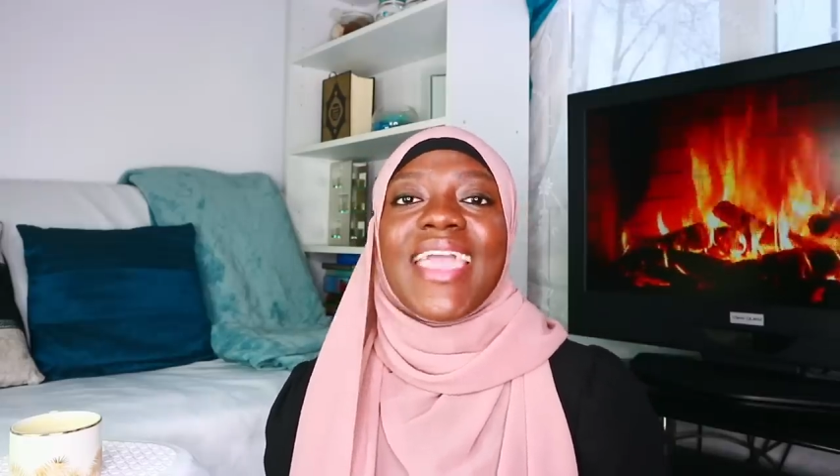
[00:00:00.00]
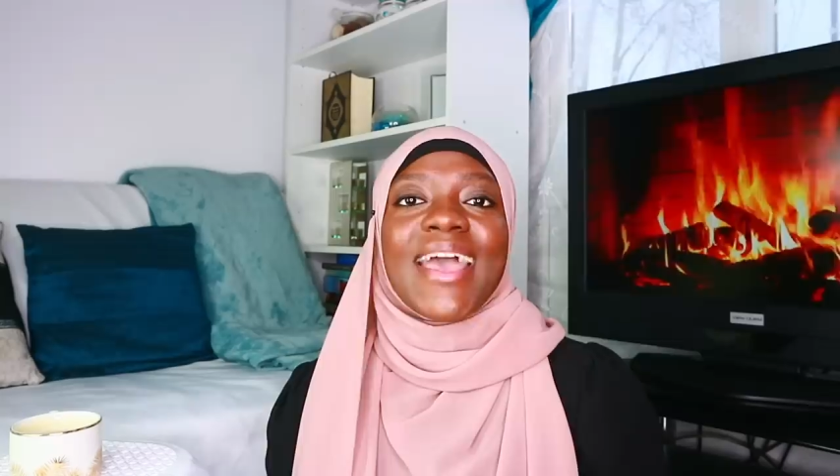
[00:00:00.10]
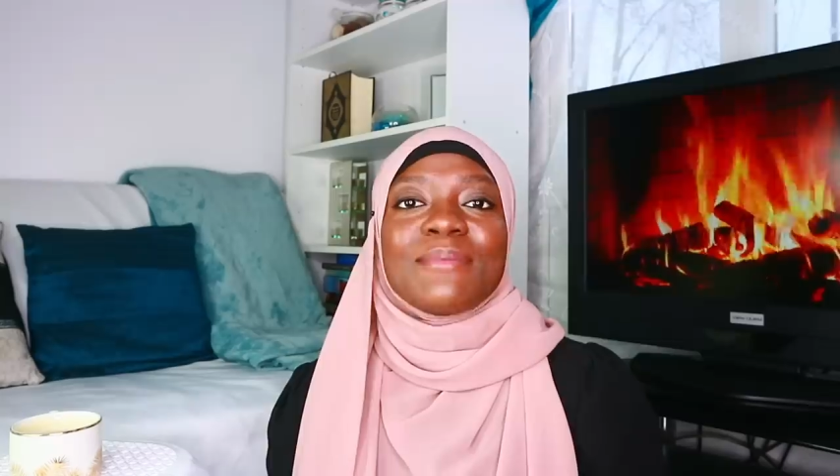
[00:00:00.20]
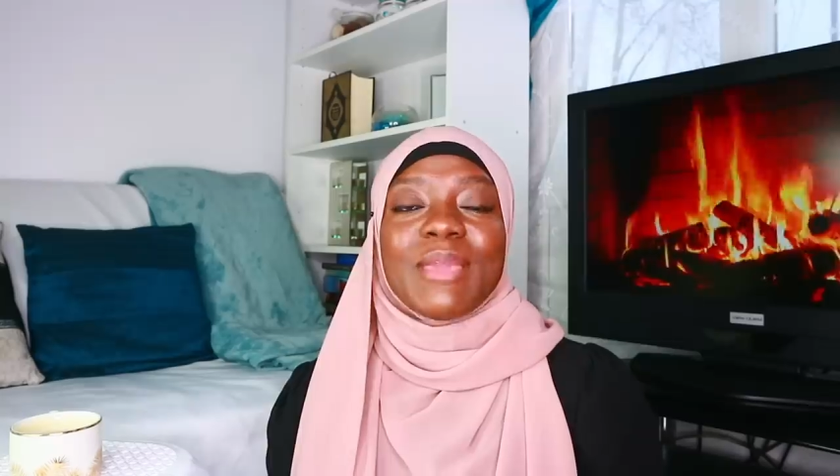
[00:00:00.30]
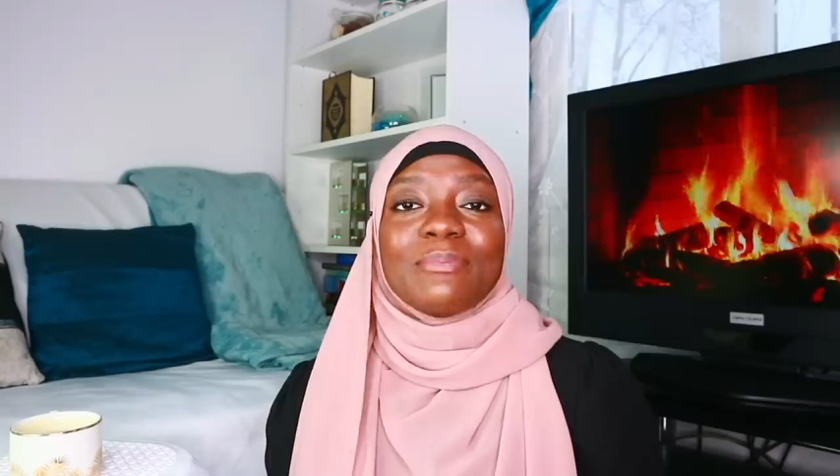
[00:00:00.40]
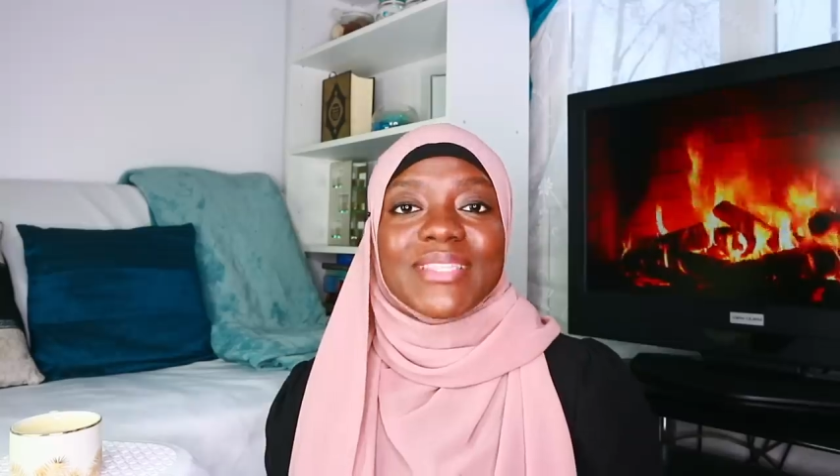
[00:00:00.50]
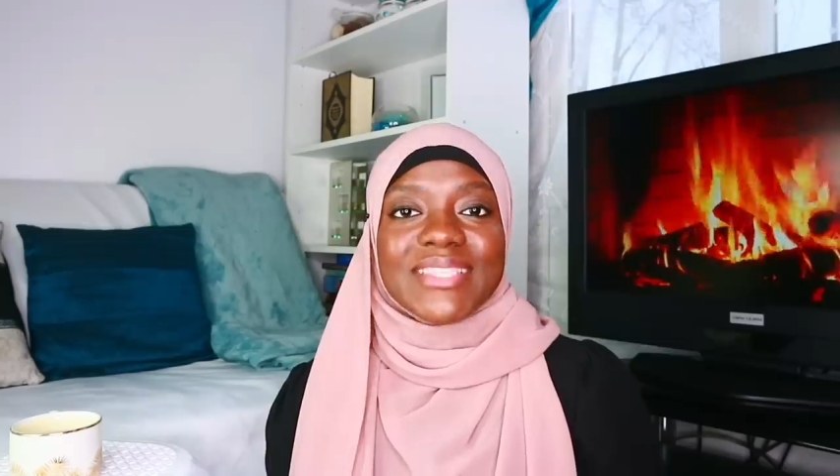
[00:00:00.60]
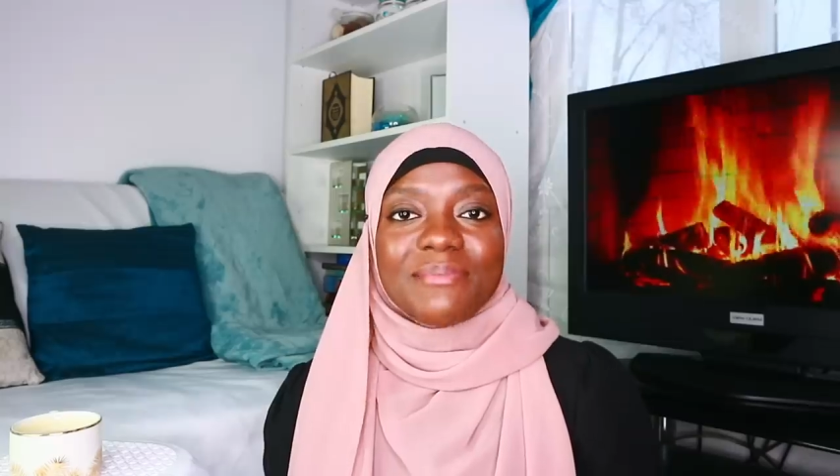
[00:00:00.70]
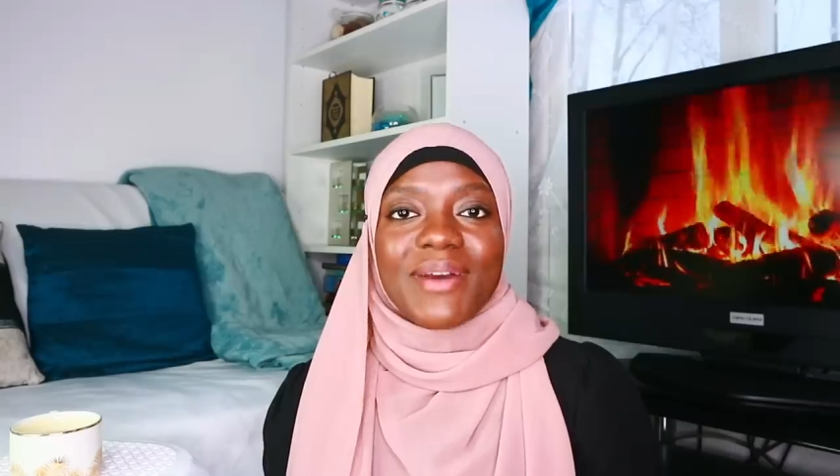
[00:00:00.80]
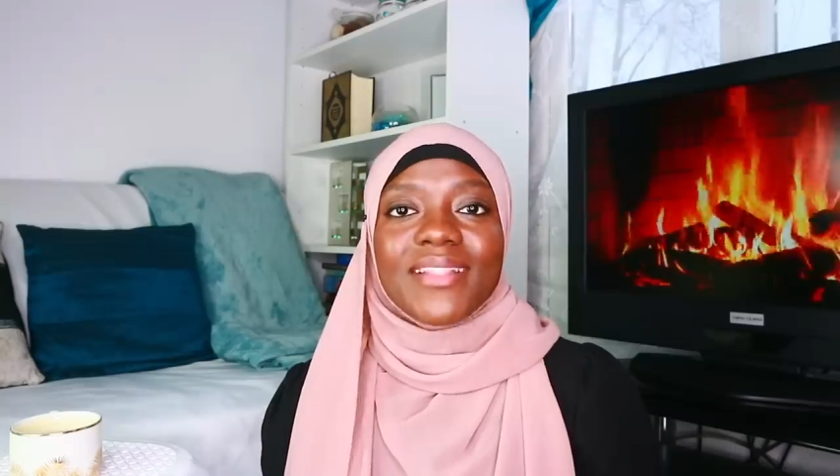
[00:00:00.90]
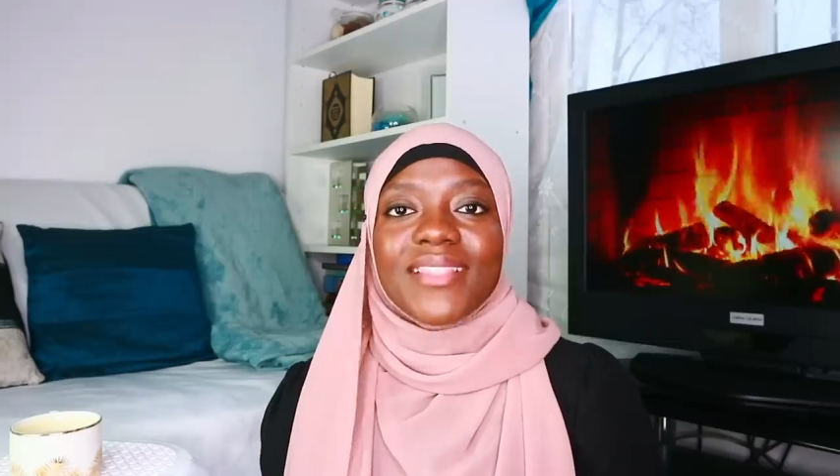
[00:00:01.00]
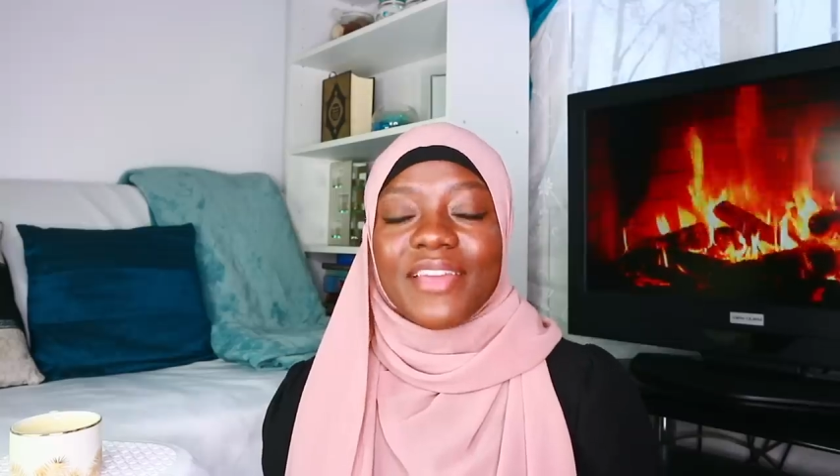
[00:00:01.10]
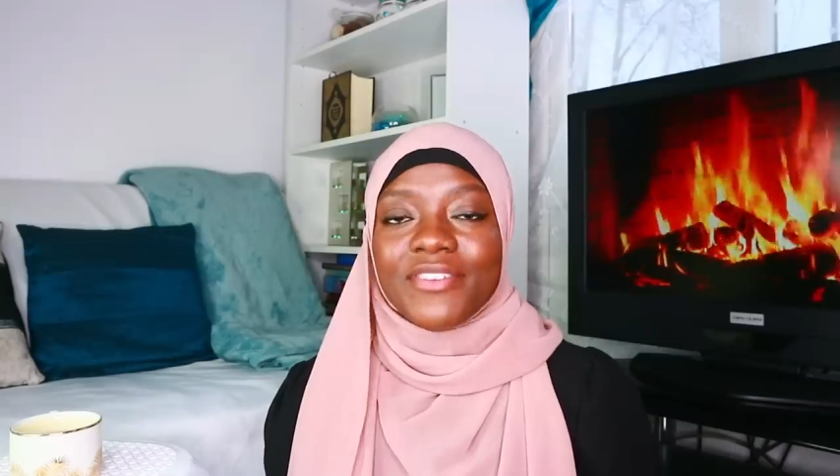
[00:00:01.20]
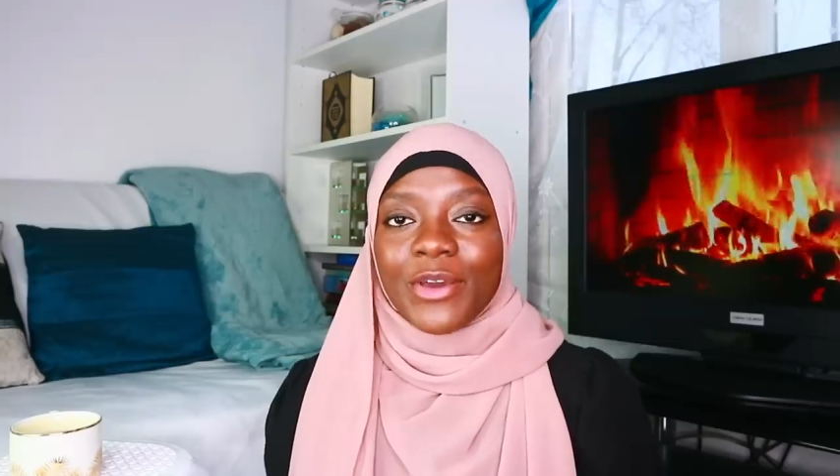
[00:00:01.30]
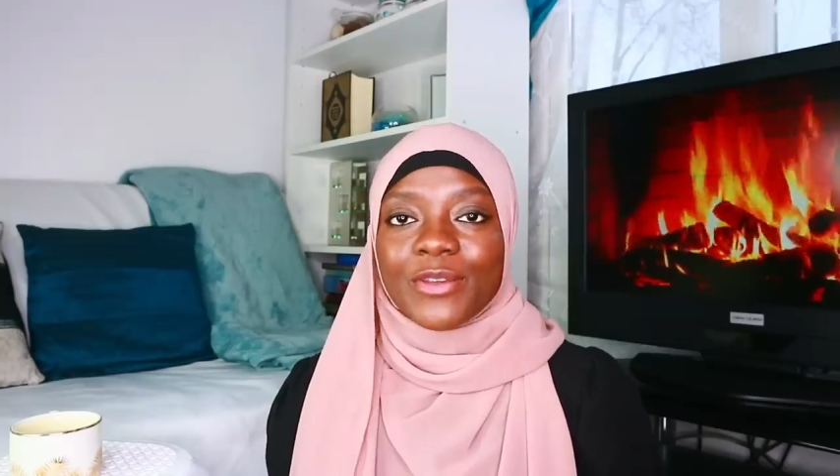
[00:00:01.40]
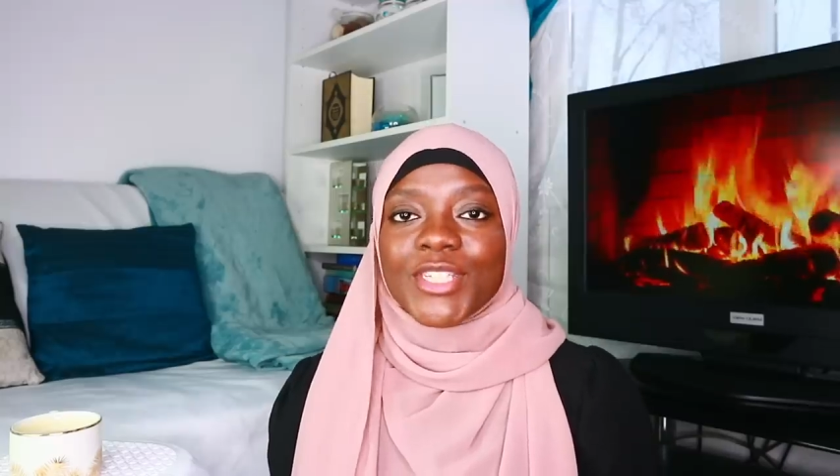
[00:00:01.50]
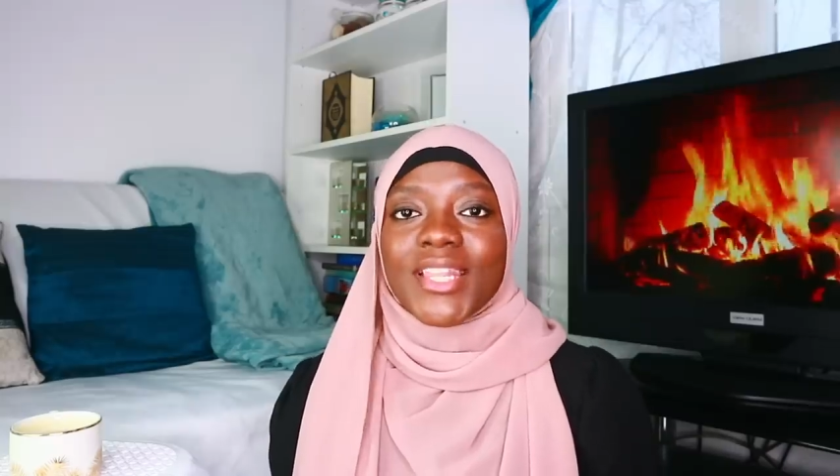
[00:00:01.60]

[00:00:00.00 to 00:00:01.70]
i am a muslimah life coach